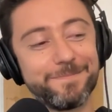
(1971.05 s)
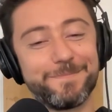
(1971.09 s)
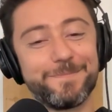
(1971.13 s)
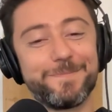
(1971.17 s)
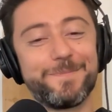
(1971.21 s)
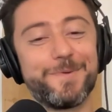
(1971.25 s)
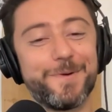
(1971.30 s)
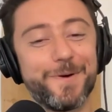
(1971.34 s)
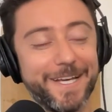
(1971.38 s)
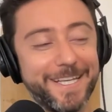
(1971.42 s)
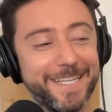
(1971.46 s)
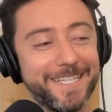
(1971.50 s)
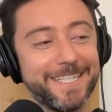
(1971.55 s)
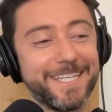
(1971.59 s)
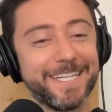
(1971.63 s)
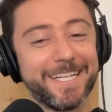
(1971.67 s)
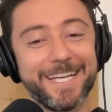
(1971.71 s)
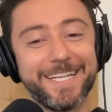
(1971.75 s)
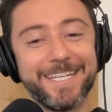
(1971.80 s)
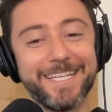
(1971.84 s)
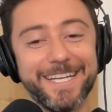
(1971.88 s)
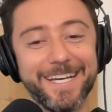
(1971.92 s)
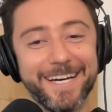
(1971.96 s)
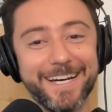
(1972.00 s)
point and
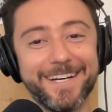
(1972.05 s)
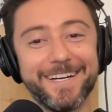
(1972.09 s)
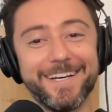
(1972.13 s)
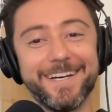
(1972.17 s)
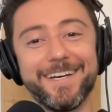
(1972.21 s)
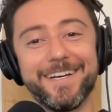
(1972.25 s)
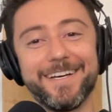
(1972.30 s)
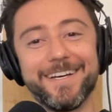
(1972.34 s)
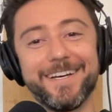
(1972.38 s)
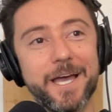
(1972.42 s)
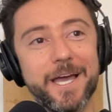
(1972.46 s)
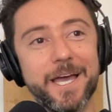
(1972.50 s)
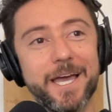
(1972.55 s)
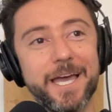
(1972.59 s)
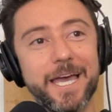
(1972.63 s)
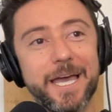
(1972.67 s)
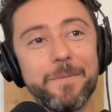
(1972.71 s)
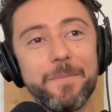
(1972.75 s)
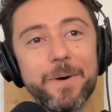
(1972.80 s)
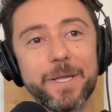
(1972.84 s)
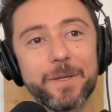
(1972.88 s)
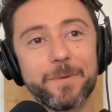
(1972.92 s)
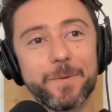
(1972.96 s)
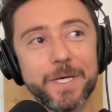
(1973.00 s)
idea.
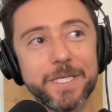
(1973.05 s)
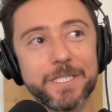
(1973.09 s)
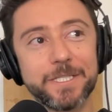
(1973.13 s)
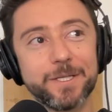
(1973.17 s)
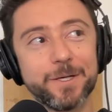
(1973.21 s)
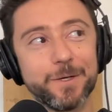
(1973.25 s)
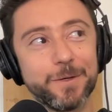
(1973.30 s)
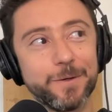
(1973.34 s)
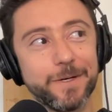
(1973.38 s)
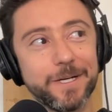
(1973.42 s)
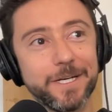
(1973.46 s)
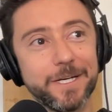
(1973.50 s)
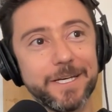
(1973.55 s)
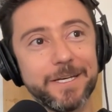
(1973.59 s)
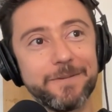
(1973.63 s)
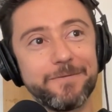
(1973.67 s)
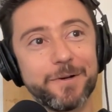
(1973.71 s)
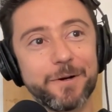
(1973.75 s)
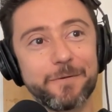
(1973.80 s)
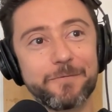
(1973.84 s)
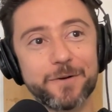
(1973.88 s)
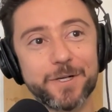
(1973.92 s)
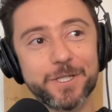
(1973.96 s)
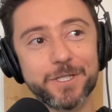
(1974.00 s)
And by the way, so if
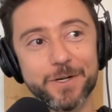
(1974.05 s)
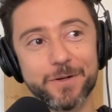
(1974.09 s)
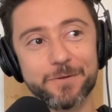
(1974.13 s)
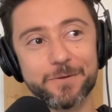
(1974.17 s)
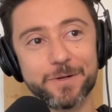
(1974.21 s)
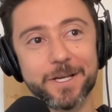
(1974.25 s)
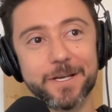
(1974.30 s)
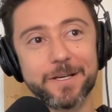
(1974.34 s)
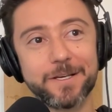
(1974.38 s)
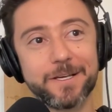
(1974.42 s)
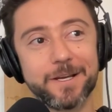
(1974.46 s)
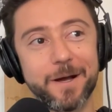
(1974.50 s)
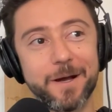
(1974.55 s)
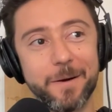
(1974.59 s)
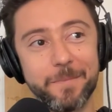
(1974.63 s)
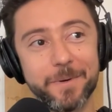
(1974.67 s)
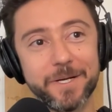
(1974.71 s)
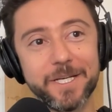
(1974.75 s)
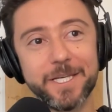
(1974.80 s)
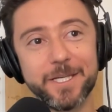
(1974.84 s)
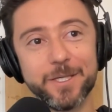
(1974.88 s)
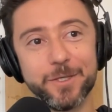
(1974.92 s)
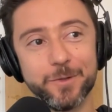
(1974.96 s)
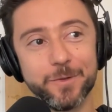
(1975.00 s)
you're a first round
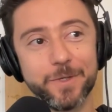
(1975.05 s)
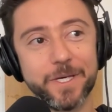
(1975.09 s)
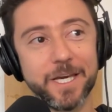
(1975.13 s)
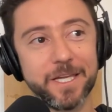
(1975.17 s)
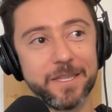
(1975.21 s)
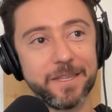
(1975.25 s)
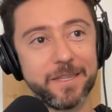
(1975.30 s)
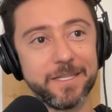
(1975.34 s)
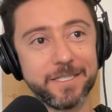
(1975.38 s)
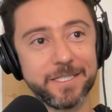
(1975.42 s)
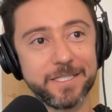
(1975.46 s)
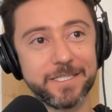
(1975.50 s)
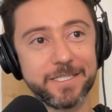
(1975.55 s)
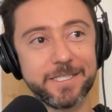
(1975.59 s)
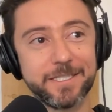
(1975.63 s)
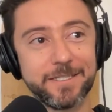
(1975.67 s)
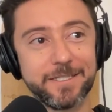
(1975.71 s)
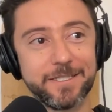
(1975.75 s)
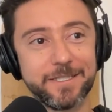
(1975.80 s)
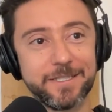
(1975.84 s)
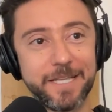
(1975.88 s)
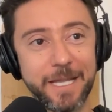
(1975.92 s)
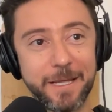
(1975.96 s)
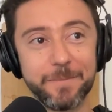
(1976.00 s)
company, you get this
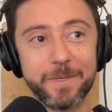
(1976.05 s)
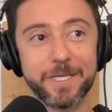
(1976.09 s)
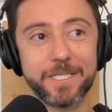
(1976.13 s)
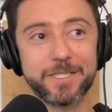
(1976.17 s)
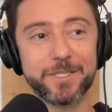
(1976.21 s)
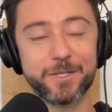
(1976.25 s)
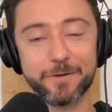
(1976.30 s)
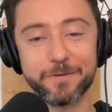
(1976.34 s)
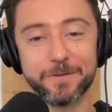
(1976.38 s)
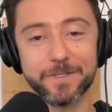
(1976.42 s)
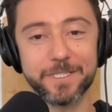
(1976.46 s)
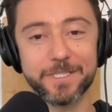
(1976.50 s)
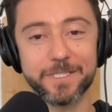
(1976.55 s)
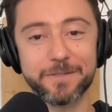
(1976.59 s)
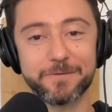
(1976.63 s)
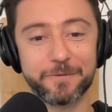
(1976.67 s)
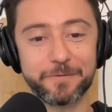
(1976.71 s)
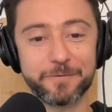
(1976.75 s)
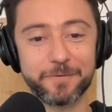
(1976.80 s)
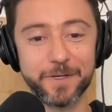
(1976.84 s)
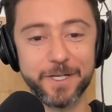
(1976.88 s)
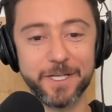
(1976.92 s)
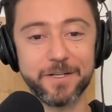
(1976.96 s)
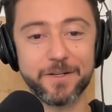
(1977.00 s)
naming service for
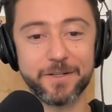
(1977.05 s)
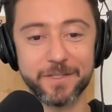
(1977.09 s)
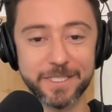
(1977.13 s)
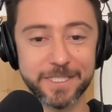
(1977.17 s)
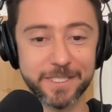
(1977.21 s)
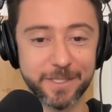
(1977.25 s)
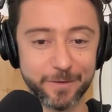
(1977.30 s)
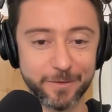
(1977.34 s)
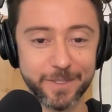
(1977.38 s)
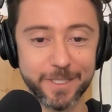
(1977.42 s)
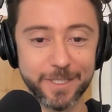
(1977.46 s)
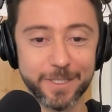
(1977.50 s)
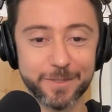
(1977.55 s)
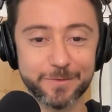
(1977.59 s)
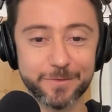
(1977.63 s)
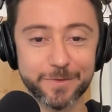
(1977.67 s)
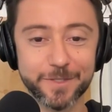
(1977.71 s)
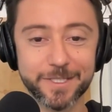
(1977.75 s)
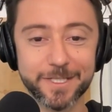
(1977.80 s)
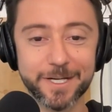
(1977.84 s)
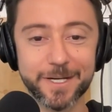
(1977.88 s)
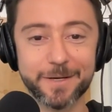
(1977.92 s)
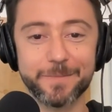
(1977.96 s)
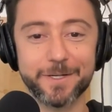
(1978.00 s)
free and all these other things we're going
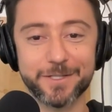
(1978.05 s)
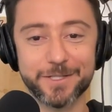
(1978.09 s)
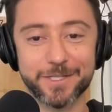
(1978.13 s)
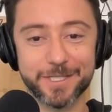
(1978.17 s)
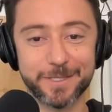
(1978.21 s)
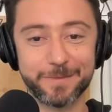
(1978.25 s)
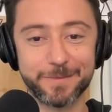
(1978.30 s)
to talk about, just to be